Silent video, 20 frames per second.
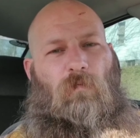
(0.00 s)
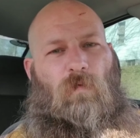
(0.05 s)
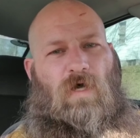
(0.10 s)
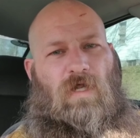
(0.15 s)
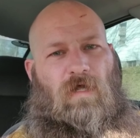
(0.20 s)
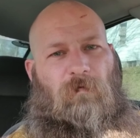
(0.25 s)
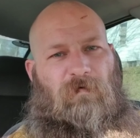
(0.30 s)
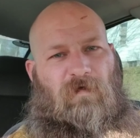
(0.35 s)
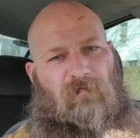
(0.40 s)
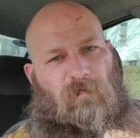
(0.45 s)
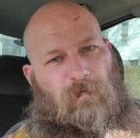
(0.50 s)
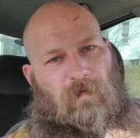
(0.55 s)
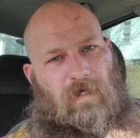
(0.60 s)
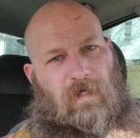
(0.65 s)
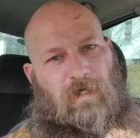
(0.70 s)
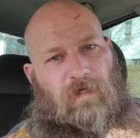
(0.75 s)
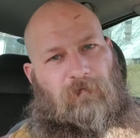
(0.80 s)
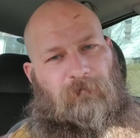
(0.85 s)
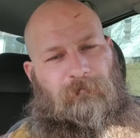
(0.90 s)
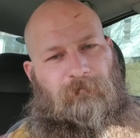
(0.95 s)
What up,
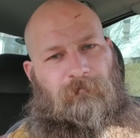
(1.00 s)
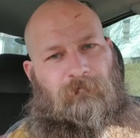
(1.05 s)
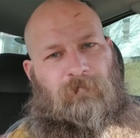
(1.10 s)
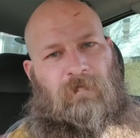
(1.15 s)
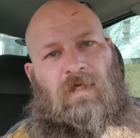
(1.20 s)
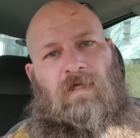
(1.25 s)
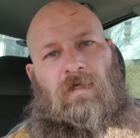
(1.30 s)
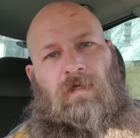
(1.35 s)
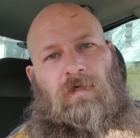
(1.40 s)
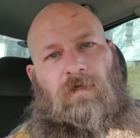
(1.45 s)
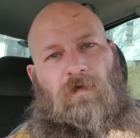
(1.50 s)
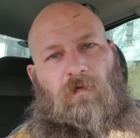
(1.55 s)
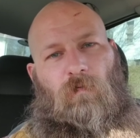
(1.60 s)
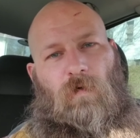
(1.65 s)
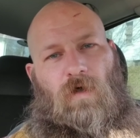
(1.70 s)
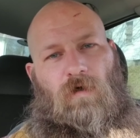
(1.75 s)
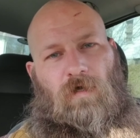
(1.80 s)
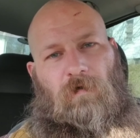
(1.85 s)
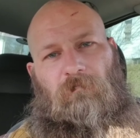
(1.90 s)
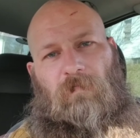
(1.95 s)
everybody?
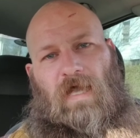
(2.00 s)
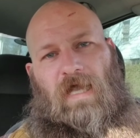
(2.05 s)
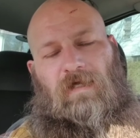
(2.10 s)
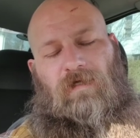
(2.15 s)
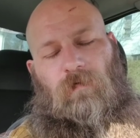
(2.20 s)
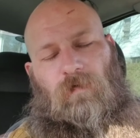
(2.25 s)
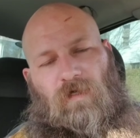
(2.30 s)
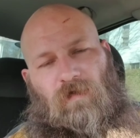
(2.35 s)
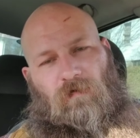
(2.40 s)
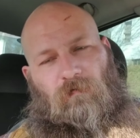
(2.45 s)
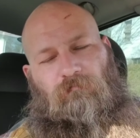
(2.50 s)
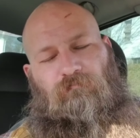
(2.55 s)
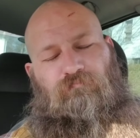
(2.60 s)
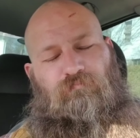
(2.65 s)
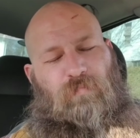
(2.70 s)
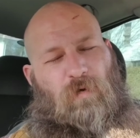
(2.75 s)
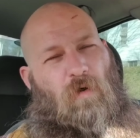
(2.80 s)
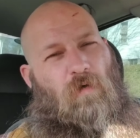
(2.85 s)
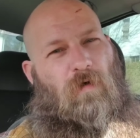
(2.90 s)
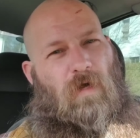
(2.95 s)
Welcome back to another
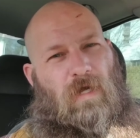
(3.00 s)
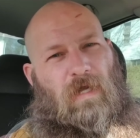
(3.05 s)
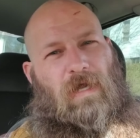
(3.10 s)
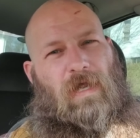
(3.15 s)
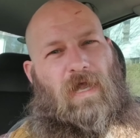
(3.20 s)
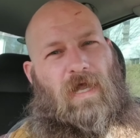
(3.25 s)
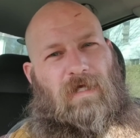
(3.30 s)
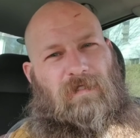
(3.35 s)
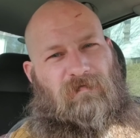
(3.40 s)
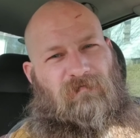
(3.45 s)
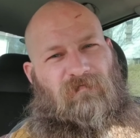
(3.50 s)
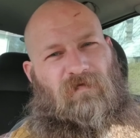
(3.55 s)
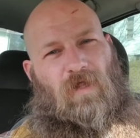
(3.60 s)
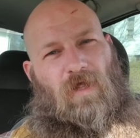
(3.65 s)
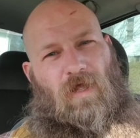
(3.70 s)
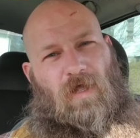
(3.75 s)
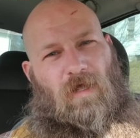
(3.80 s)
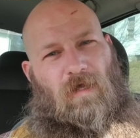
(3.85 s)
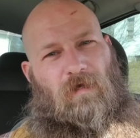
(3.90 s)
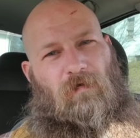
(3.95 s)
boring ass
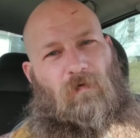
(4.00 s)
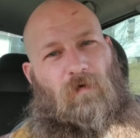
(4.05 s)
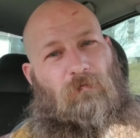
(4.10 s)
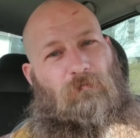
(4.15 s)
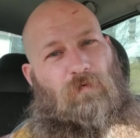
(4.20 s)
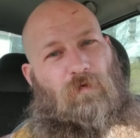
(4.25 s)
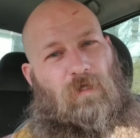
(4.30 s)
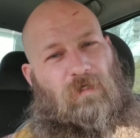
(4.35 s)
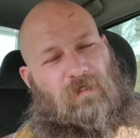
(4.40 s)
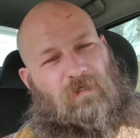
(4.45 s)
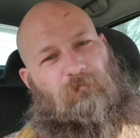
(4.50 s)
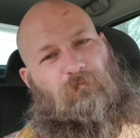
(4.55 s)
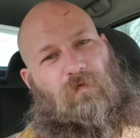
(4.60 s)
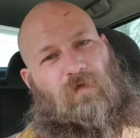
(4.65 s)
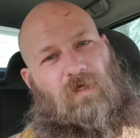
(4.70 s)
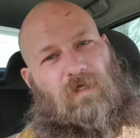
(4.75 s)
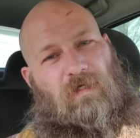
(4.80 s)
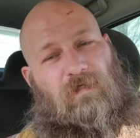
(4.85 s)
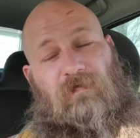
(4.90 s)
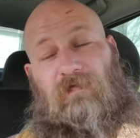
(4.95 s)
vlog on Blended
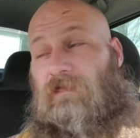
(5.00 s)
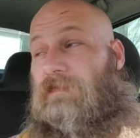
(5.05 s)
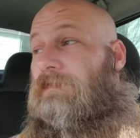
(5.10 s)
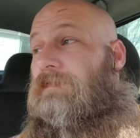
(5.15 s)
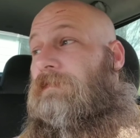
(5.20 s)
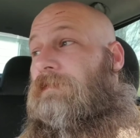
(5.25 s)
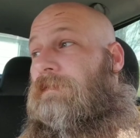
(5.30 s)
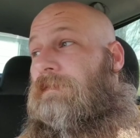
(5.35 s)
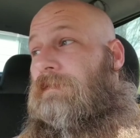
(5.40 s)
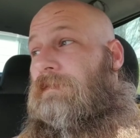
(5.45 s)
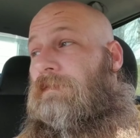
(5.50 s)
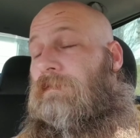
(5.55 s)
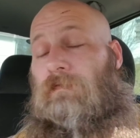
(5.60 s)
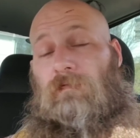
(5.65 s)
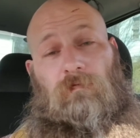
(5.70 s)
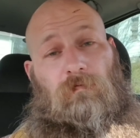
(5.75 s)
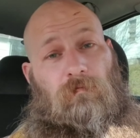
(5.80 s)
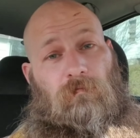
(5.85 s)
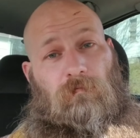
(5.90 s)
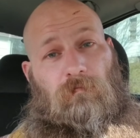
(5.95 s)
Bliss.
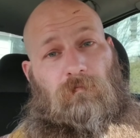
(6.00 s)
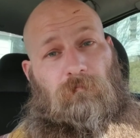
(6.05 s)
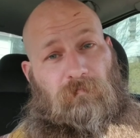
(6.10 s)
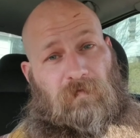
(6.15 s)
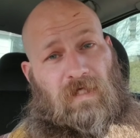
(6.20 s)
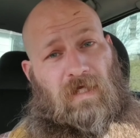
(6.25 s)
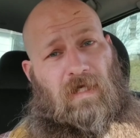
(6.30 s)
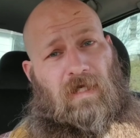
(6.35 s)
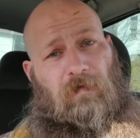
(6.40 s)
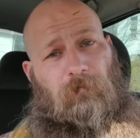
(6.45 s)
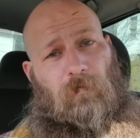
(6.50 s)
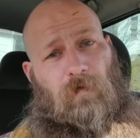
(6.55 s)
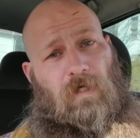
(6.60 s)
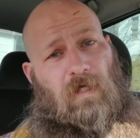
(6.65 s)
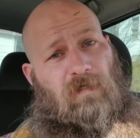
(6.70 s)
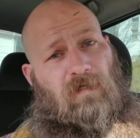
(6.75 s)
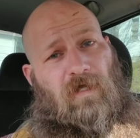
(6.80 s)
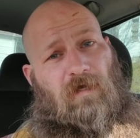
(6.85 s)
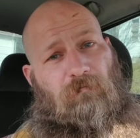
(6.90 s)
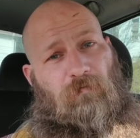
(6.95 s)
I'm kidding, we're
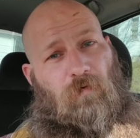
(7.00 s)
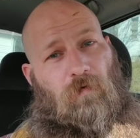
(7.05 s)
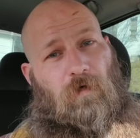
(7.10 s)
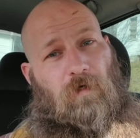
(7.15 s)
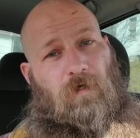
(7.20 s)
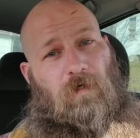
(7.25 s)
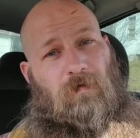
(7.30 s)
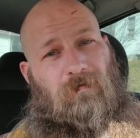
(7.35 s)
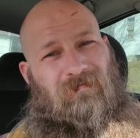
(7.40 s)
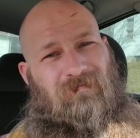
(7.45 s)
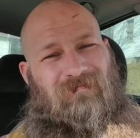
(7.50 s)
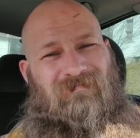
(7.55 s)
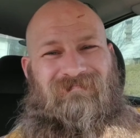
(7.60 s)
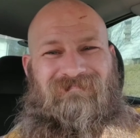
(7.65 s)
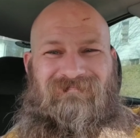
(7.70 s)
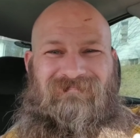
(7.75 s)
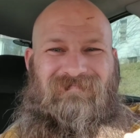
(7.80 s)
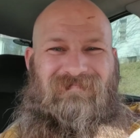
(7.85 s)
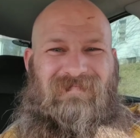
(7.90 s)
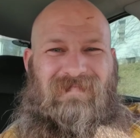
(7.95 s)
not that boring.
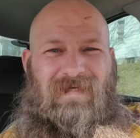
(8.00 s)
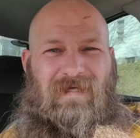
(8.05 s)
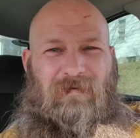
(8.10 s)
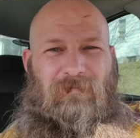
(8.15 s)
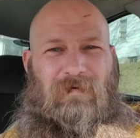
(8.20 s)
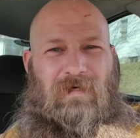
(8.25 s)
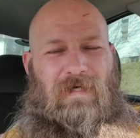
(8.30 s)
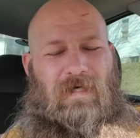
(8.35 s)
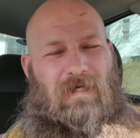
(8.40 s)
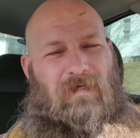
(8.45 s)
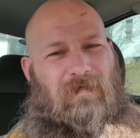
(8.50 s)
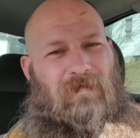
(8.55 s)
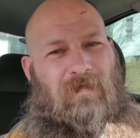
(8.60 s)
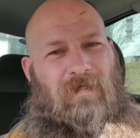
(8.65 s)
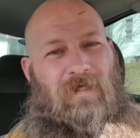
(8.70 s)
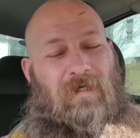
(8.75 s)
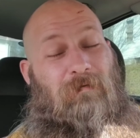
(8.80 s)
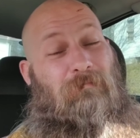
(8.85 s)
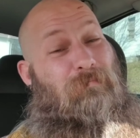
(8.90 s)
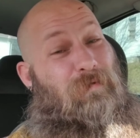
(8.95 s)
Yeah, we're kind of.
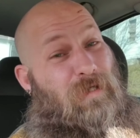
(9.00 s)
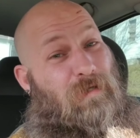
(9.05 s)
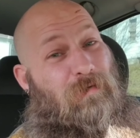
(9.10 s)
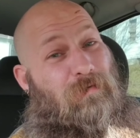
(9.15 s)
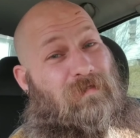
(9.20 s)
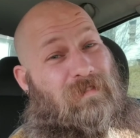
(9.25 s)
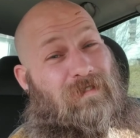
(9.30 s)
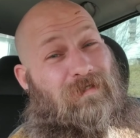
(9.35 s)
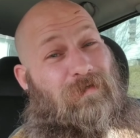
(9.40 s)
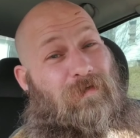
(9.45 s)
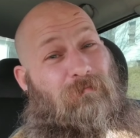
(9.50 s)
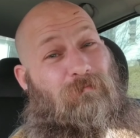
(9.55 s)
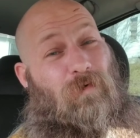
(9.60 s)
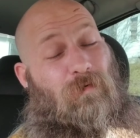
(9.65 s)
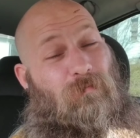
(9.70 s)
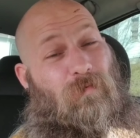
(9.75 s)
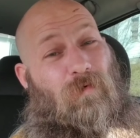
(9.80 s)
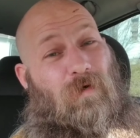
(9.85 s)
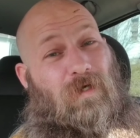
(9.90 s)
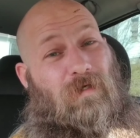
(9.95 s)
Pudes, you're more
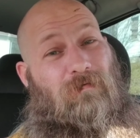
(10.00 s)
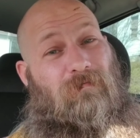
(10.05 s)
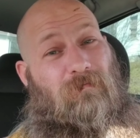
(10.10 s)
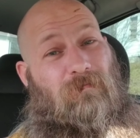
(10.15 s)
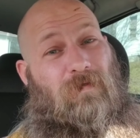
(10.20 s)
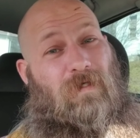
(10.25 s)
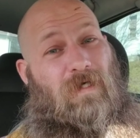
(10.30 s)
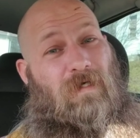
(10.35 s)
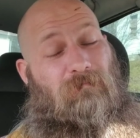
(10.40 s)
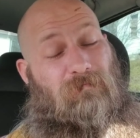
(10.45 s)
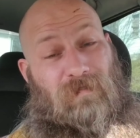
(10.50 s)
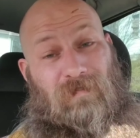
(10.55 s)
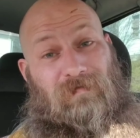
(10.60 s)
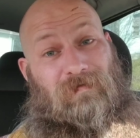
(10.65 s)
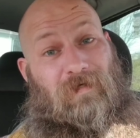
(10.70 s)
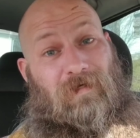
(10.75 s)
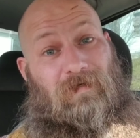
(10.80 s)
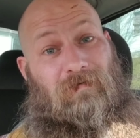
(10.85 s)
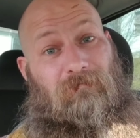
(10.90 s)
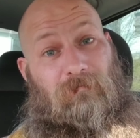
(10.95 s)
boring. Okay, I'm just
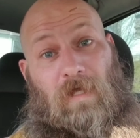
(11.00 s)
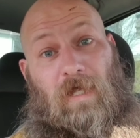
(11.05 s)
saying.